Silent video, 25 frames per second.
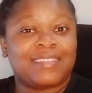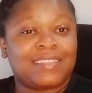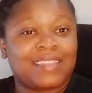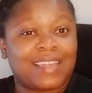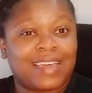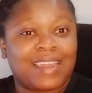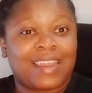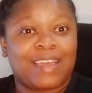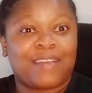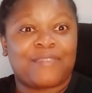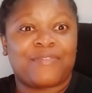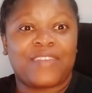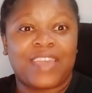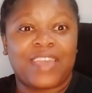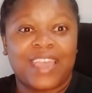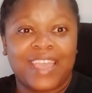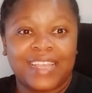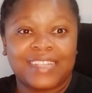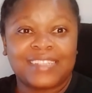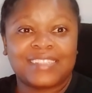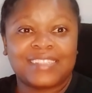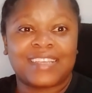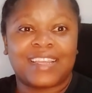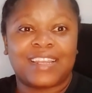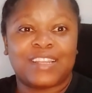that I've
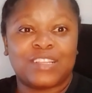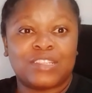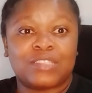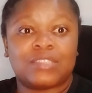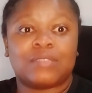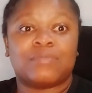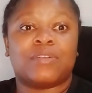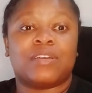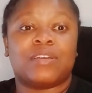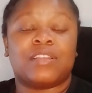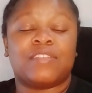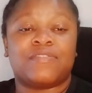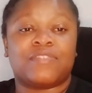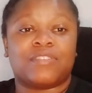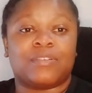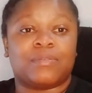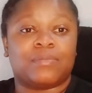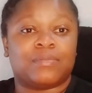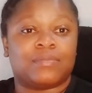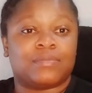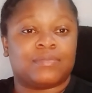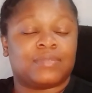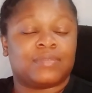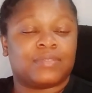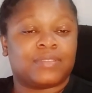earned a little money
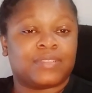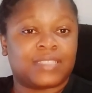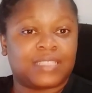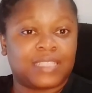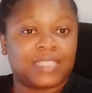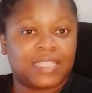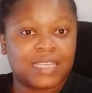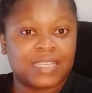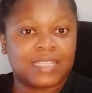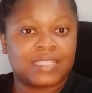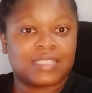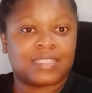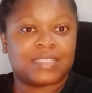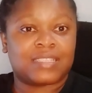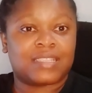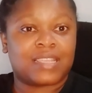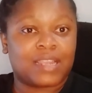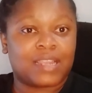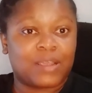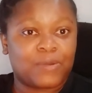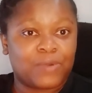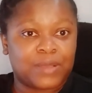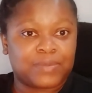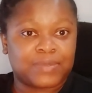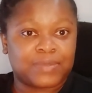from these
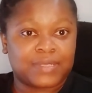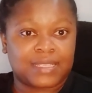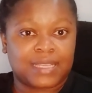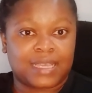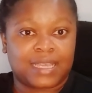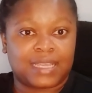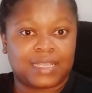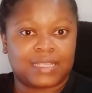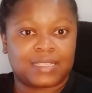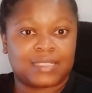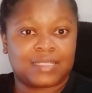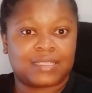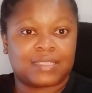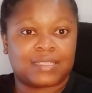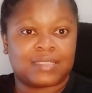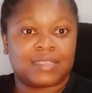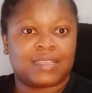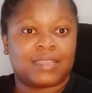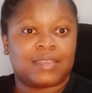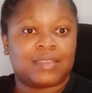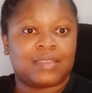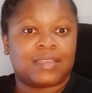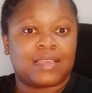three websites